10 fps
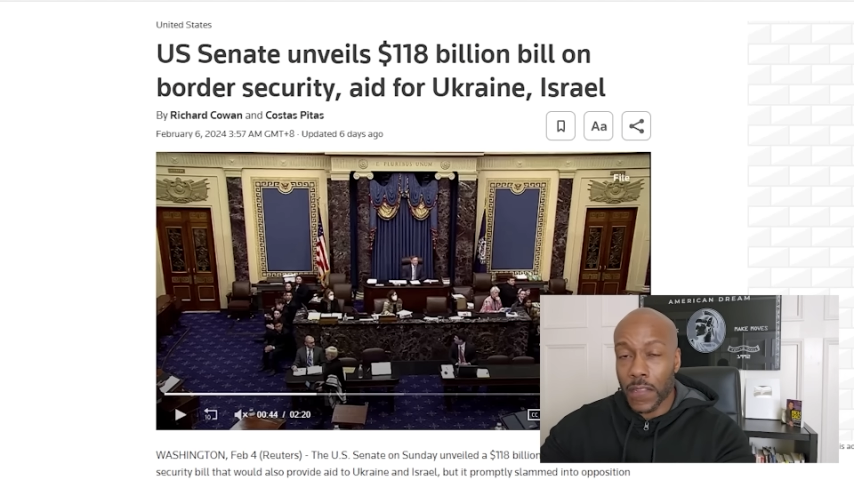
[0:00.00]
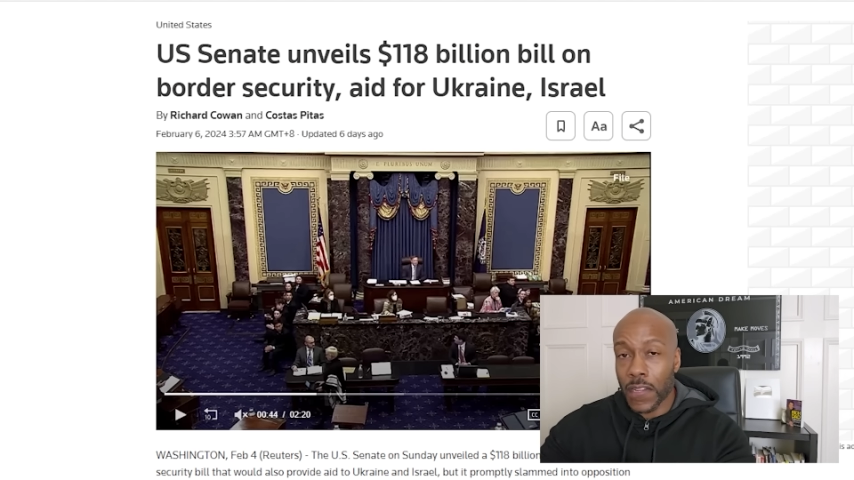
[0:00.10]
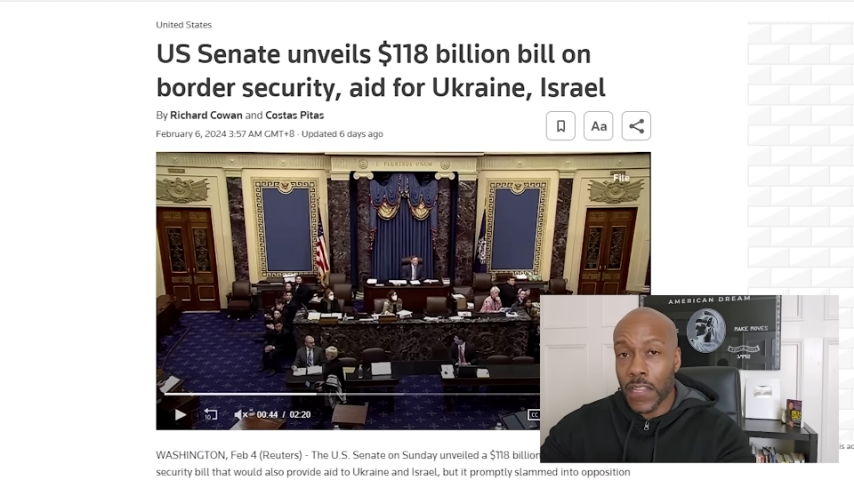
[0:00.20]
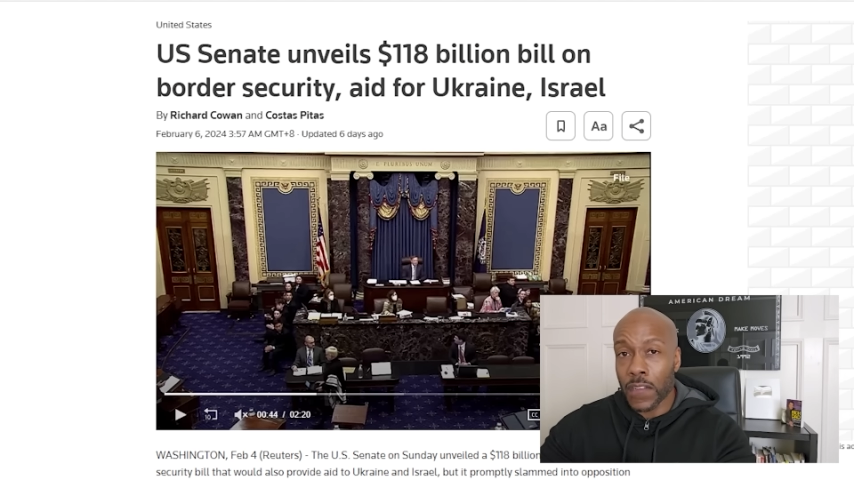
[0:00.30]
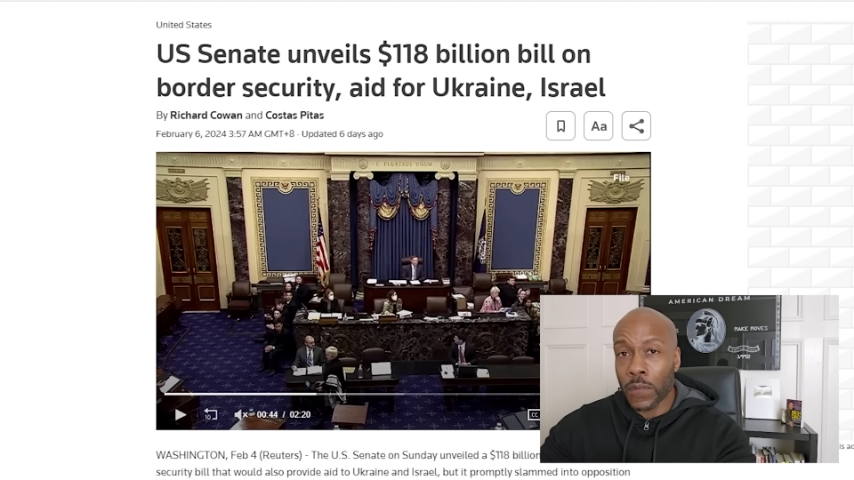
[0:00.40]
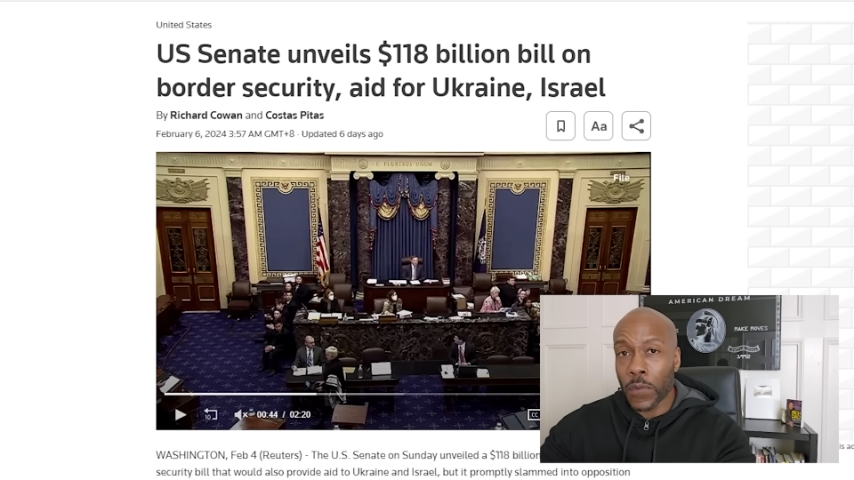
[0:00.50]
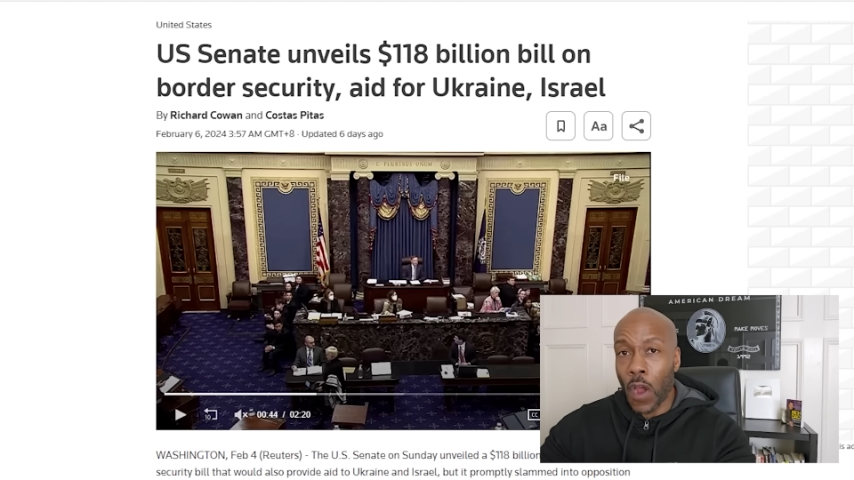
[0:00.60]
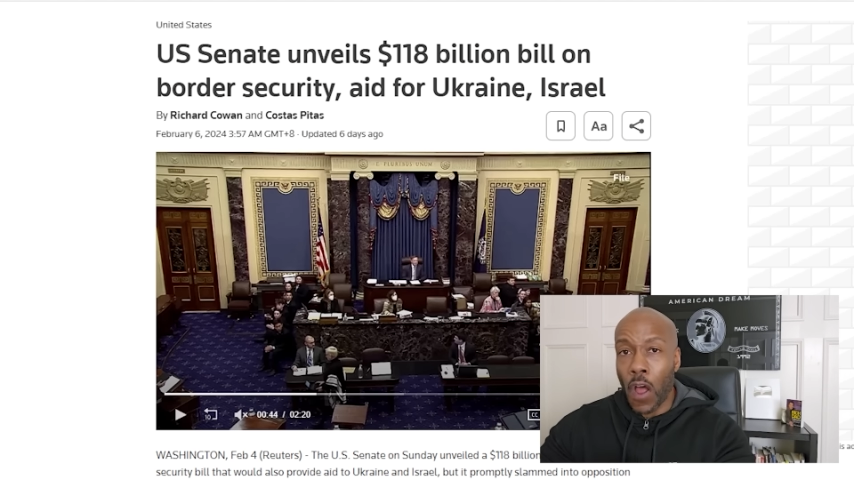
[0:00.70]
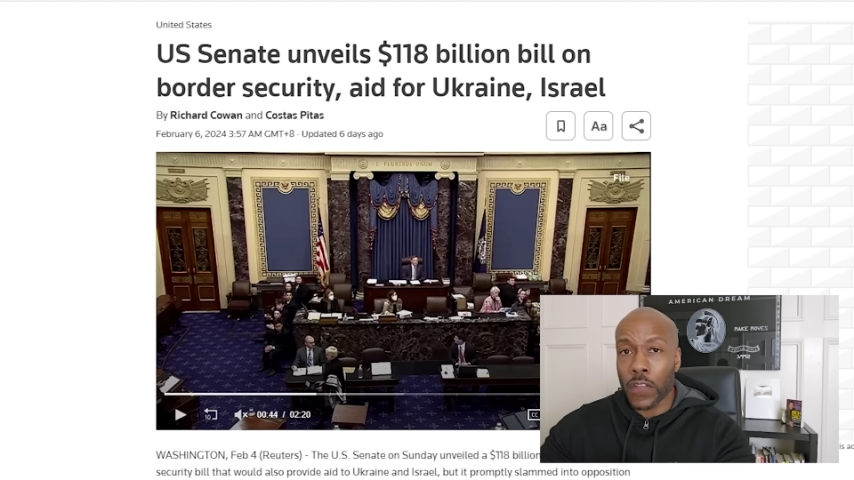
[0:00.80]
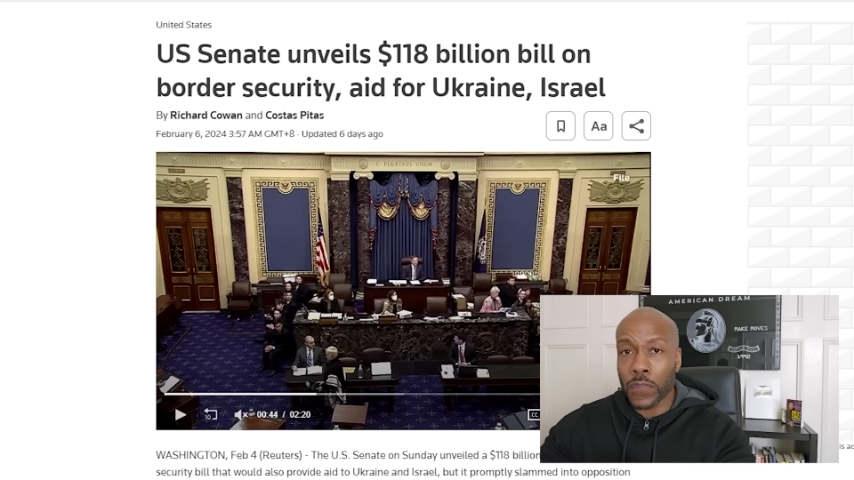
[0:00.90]
The deal would
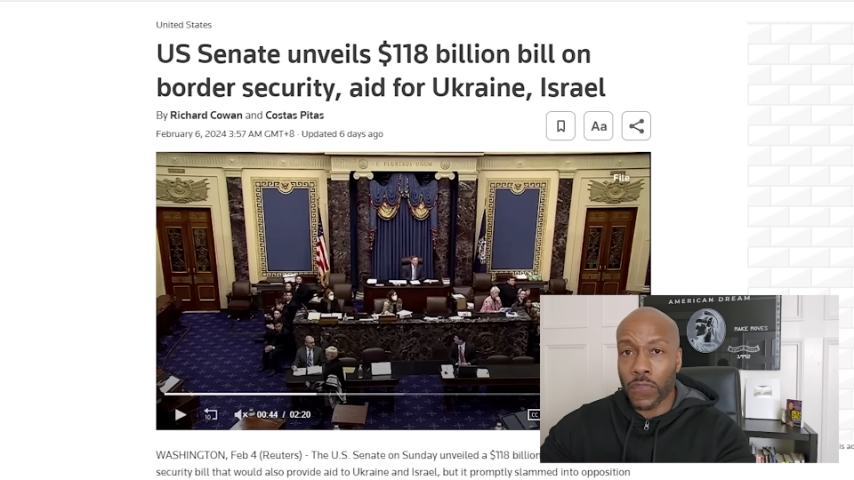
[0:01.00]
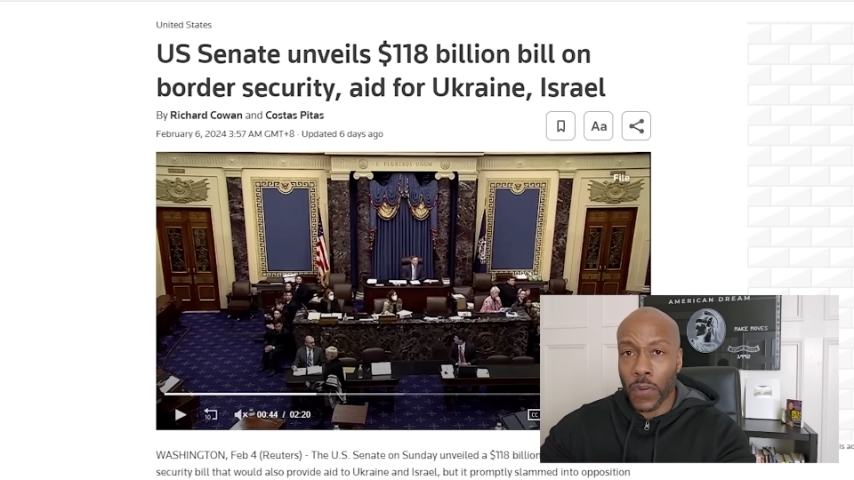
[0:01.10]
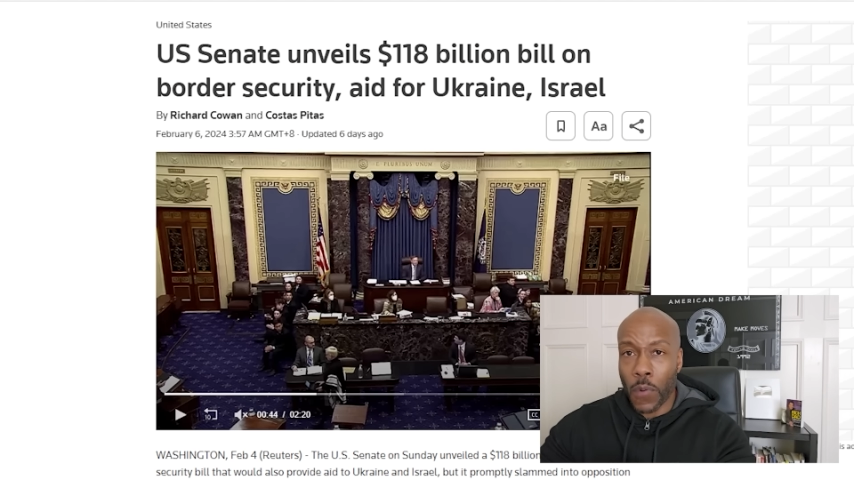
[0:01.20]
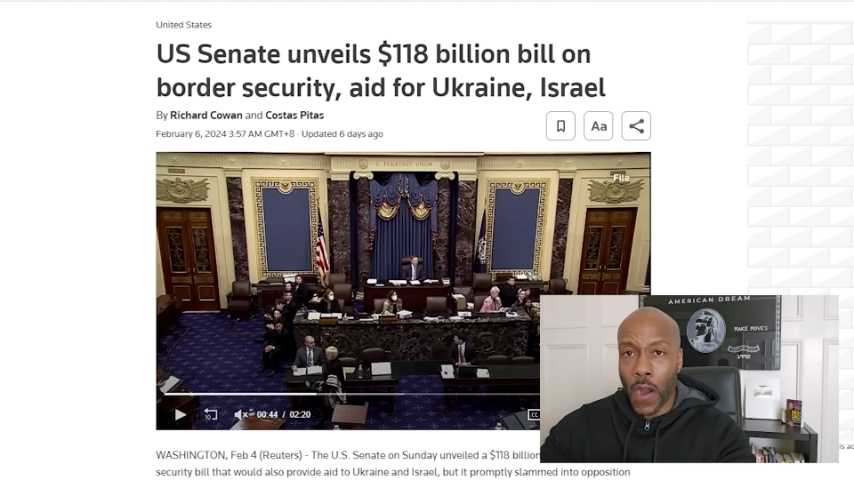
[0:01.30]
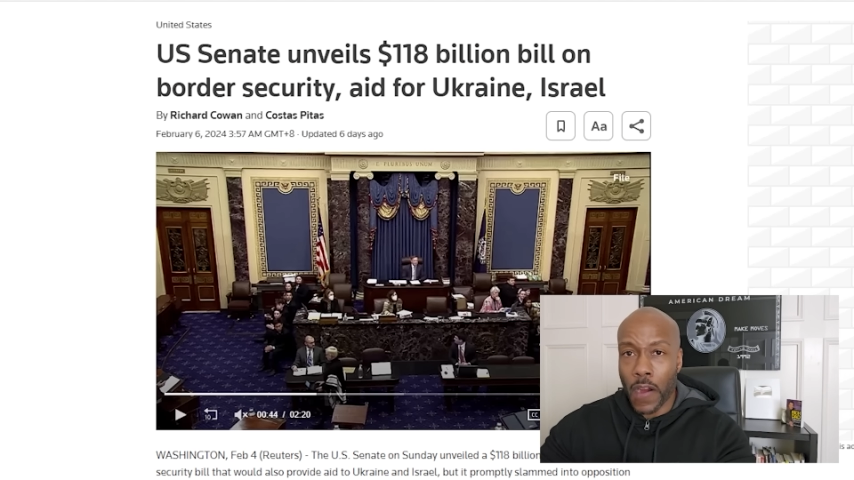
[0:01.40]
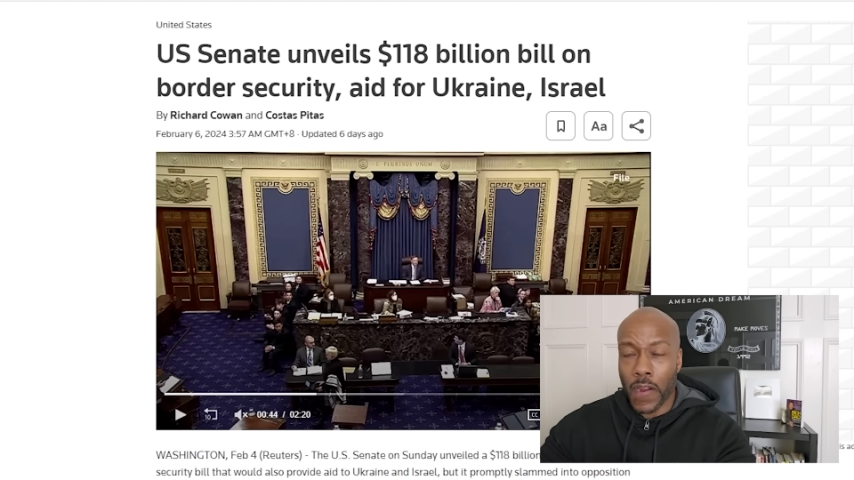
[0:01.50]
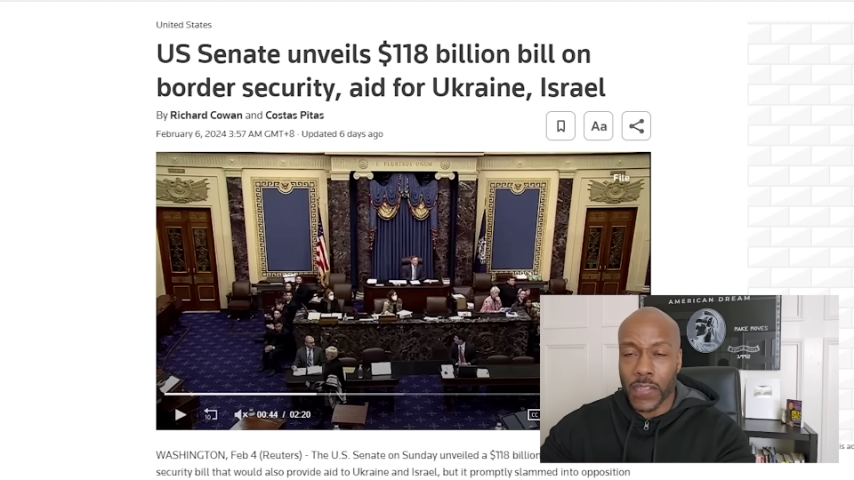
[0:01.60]
also require